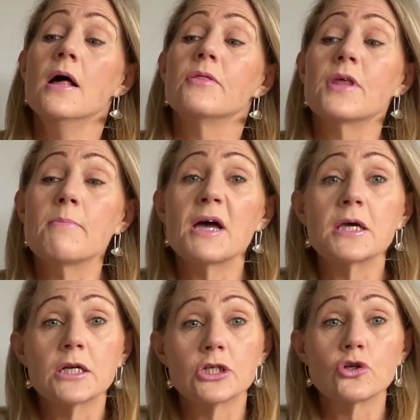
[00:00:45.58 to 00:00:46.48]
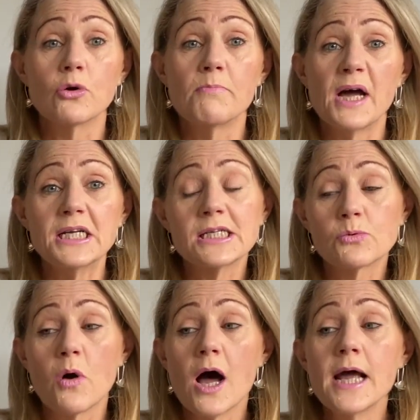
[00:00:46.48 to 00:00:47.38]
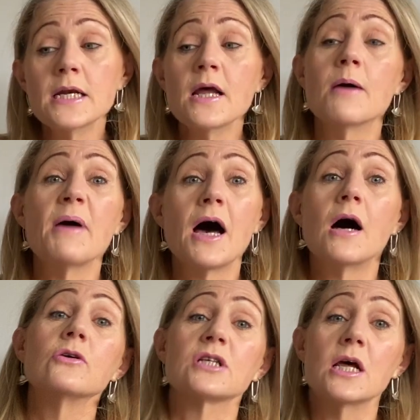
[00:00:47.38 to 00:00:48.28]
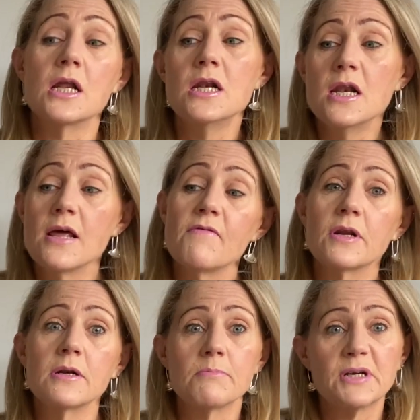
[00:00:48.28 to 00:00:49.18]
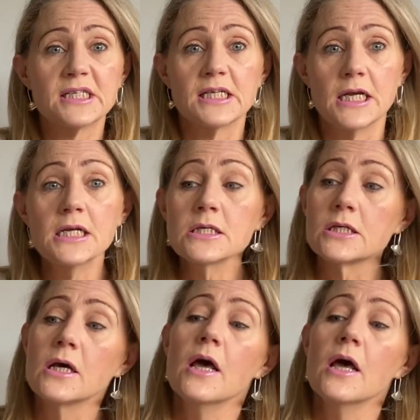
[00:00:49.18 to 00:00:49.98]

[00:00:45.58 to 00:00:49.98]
They make it into a base wine, about 11%.